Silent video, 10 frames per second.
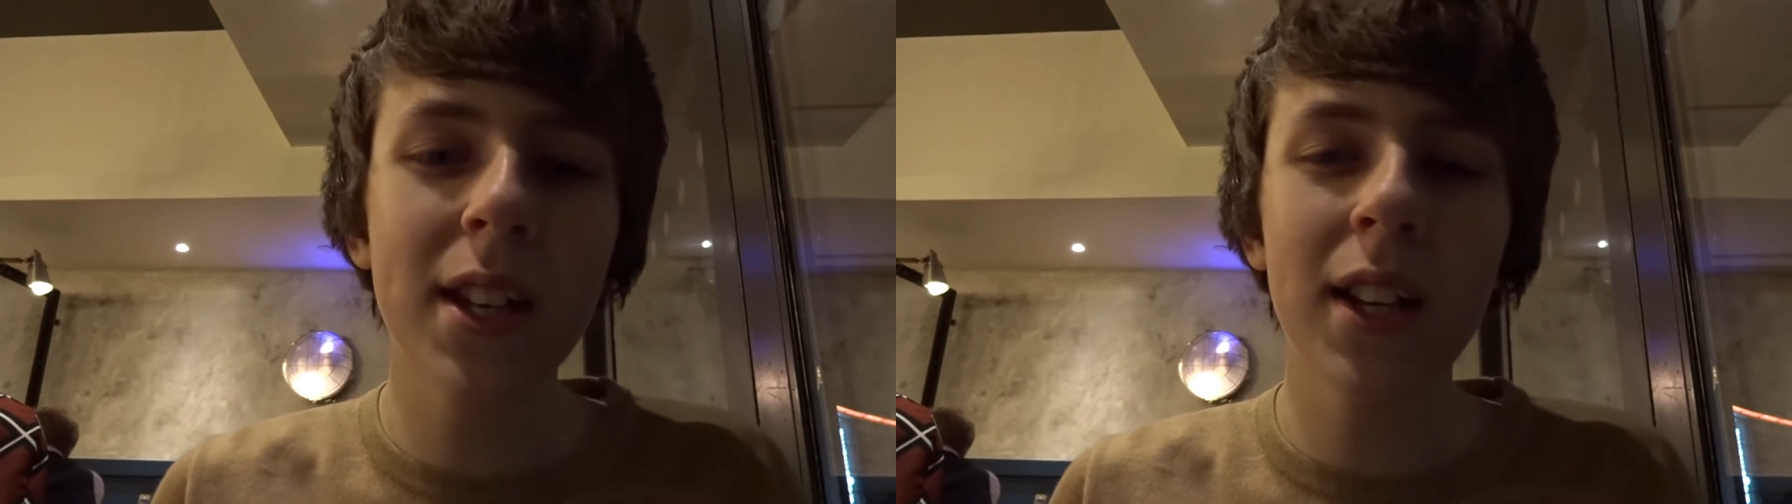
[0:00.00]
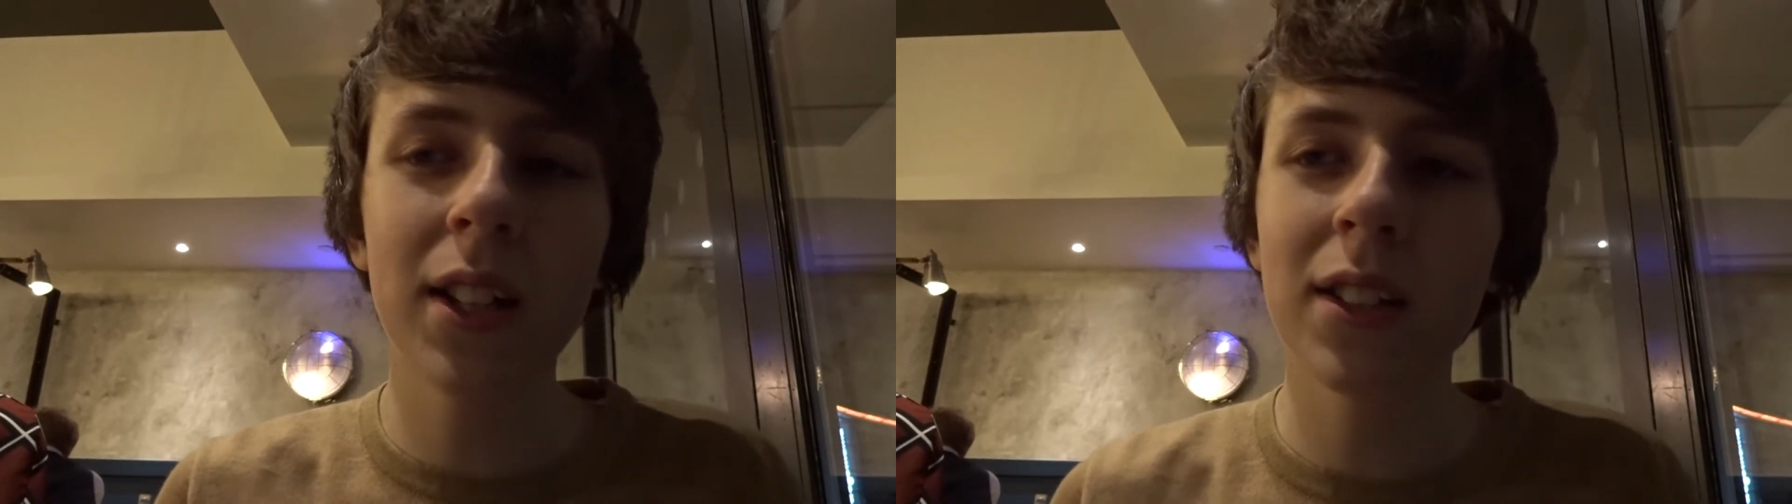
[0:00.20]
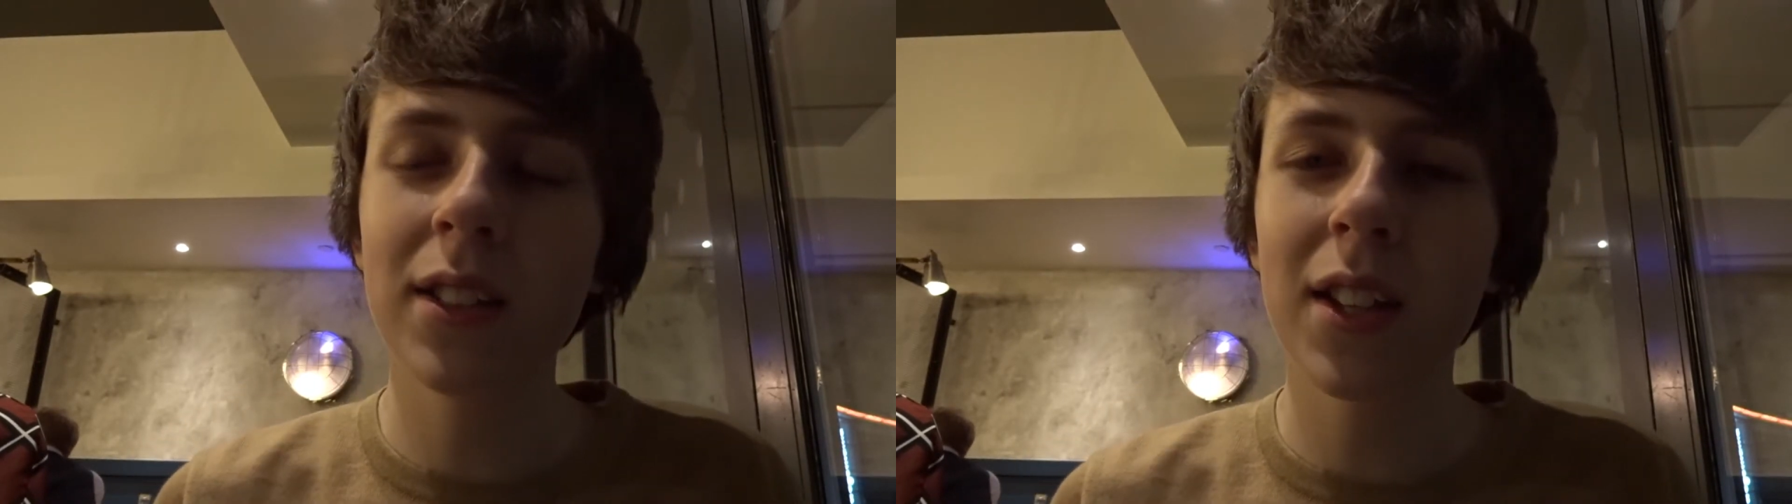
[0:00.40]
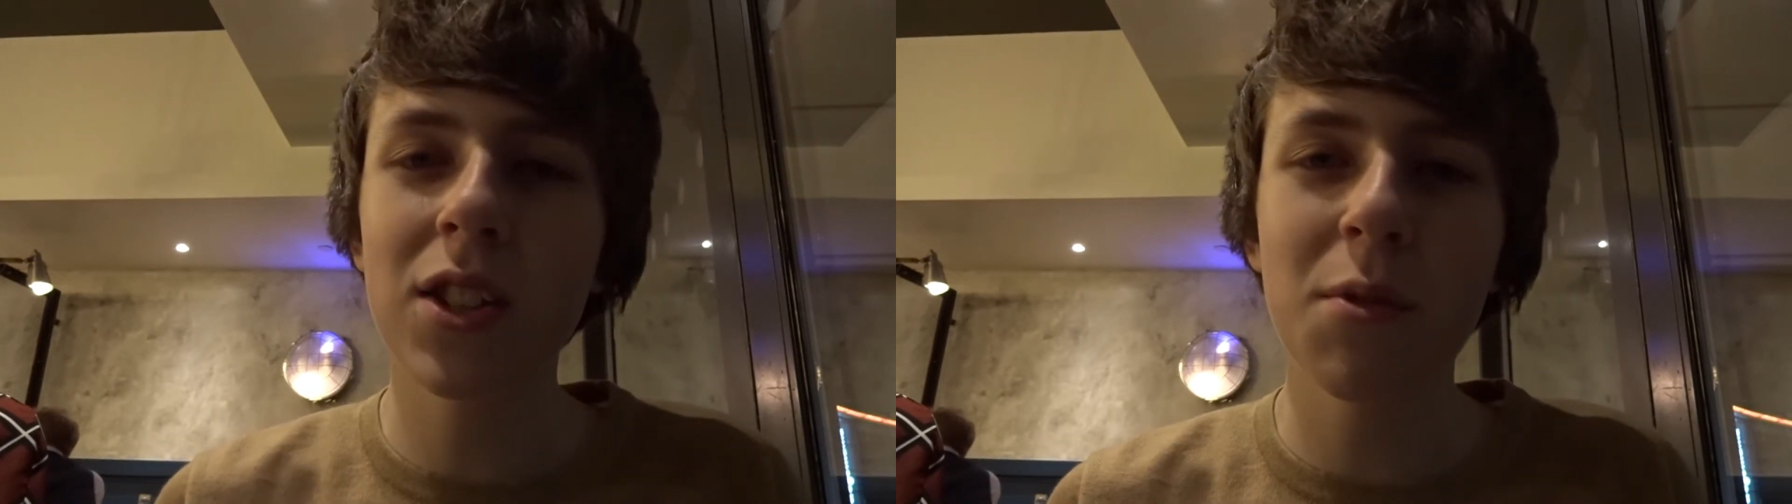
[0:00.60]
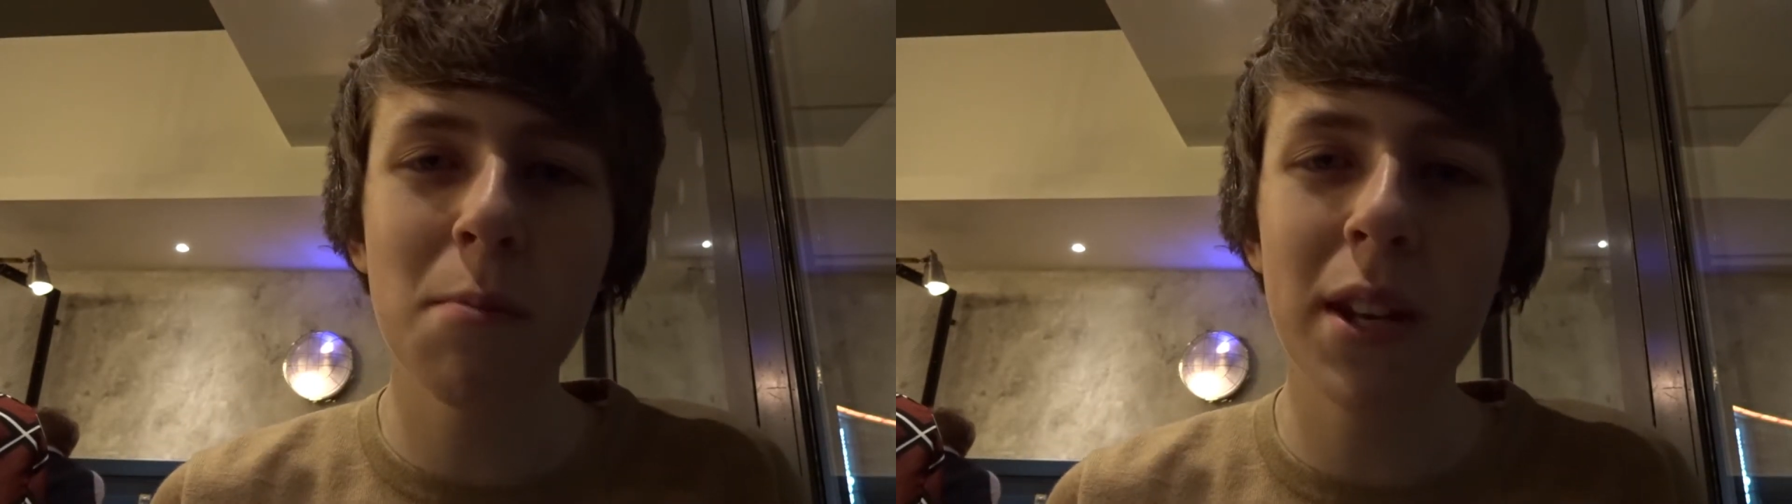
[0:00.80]
I'll like
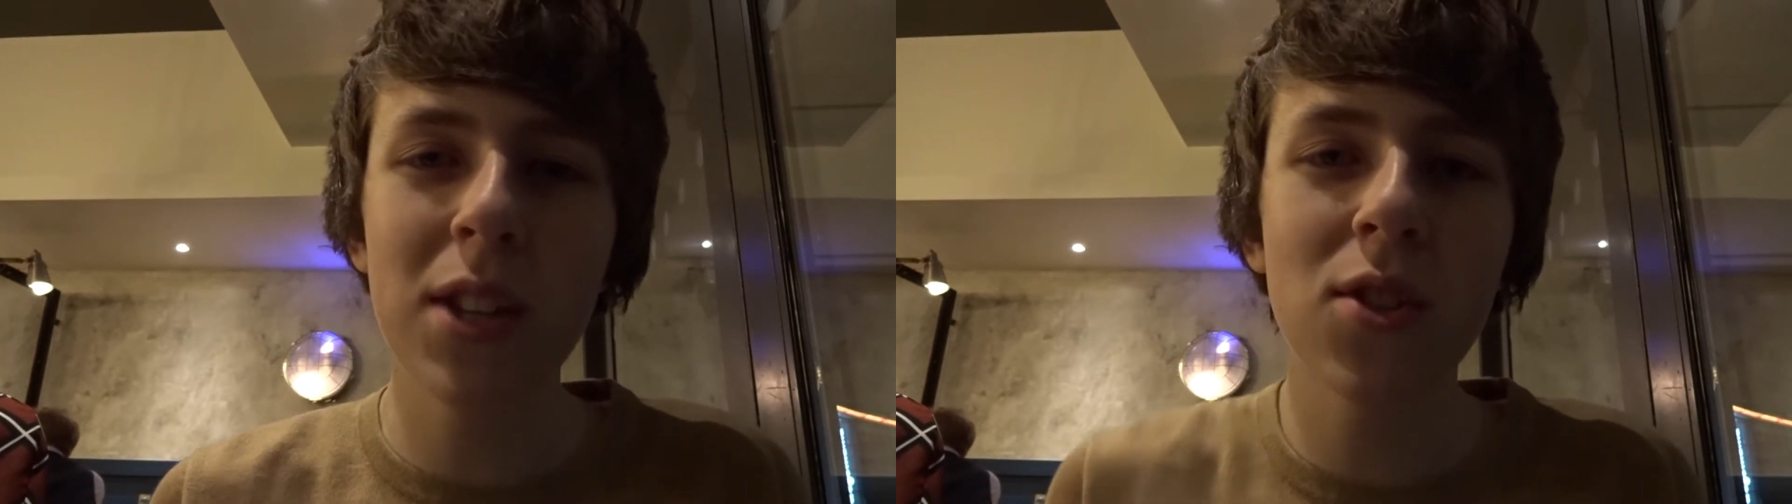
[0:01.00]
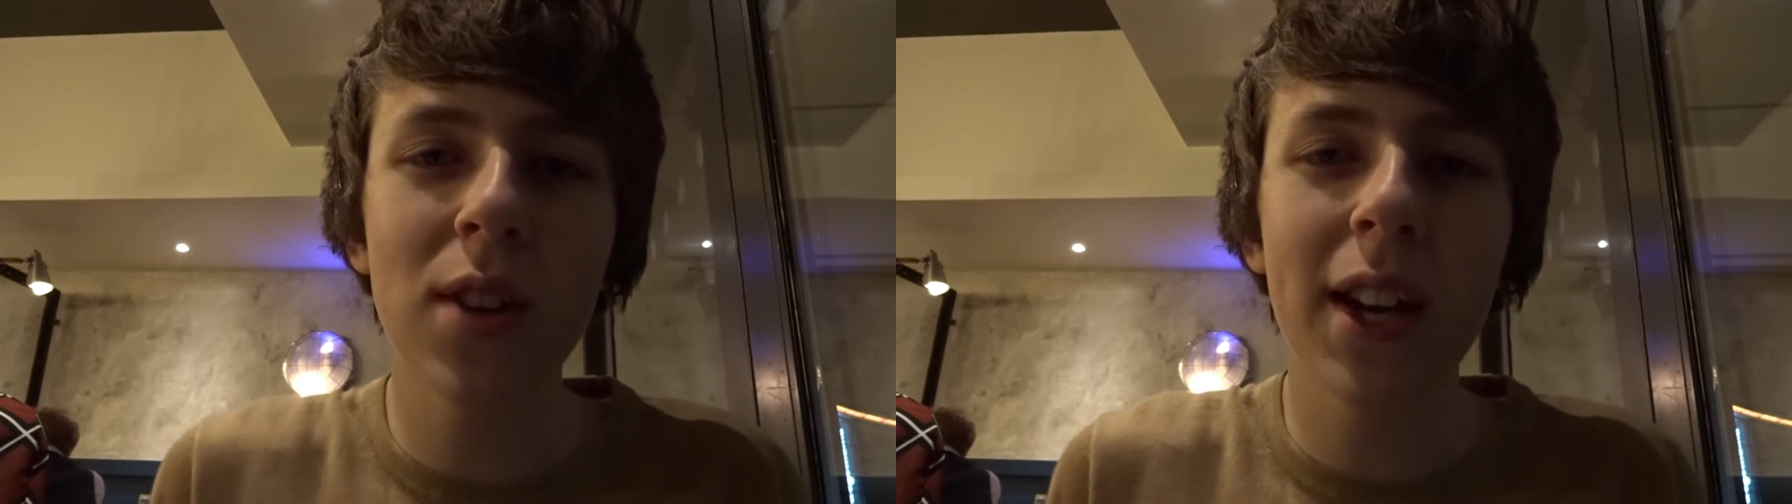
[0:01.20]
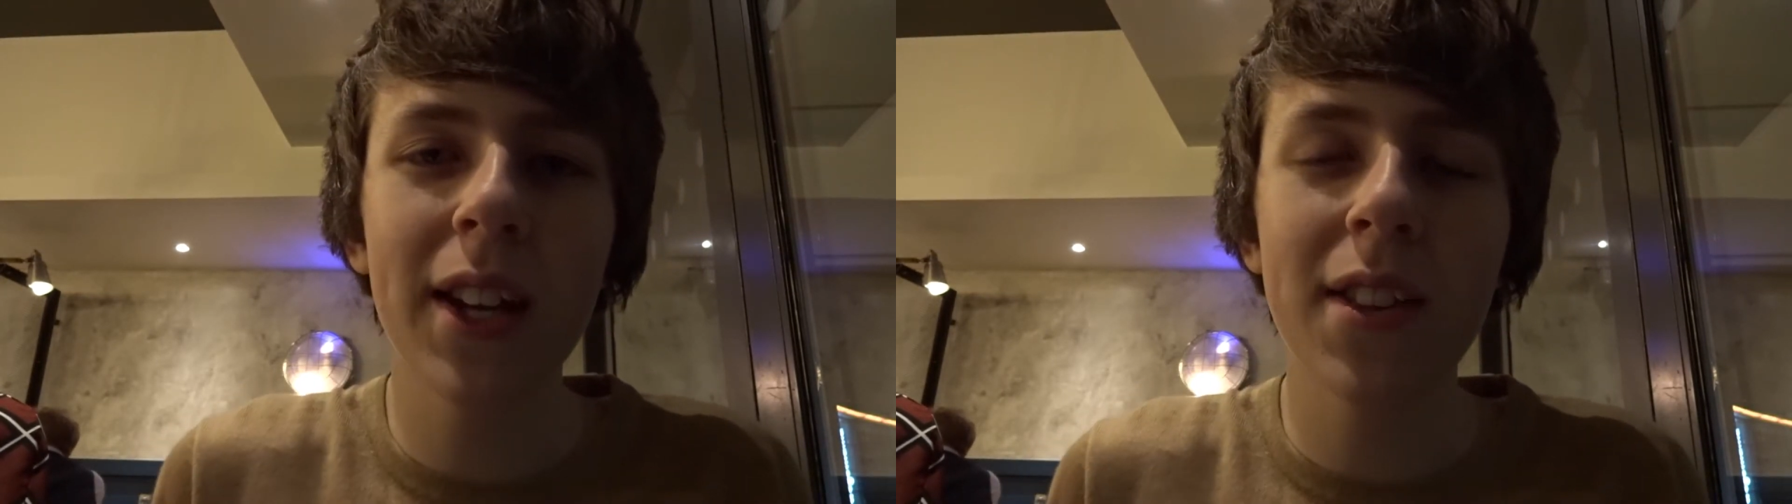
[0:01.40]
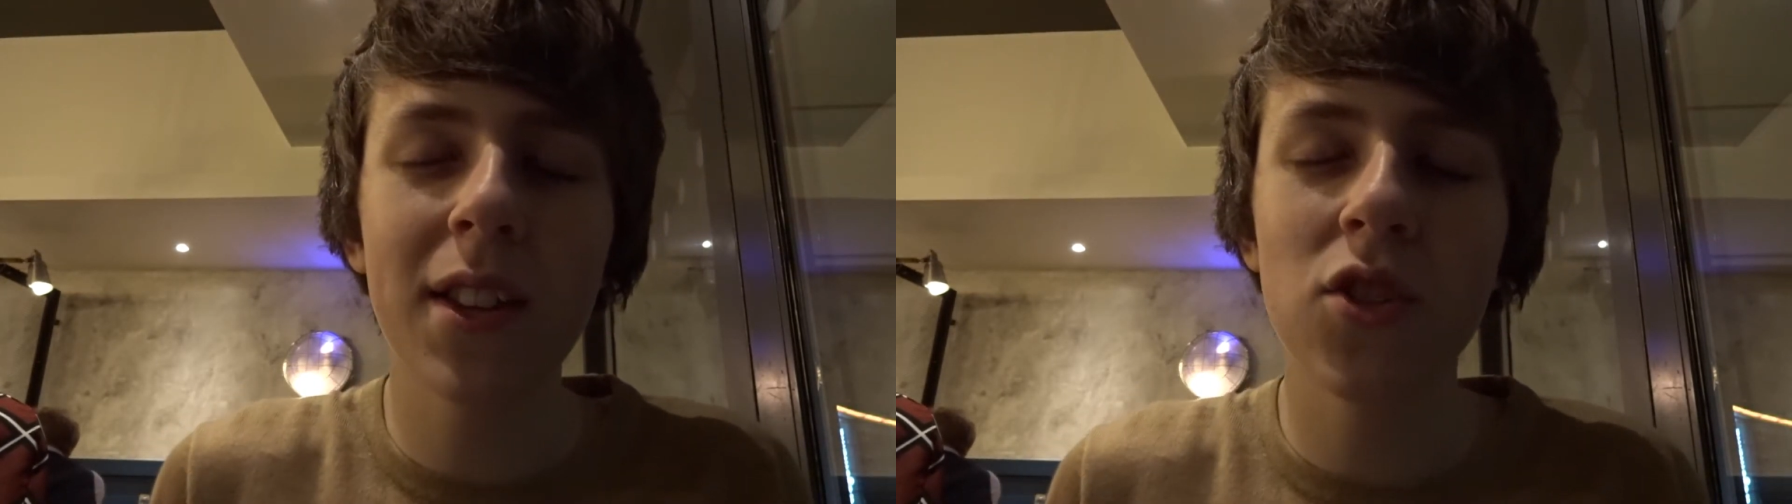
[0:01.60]
do a mini tour kind of thing,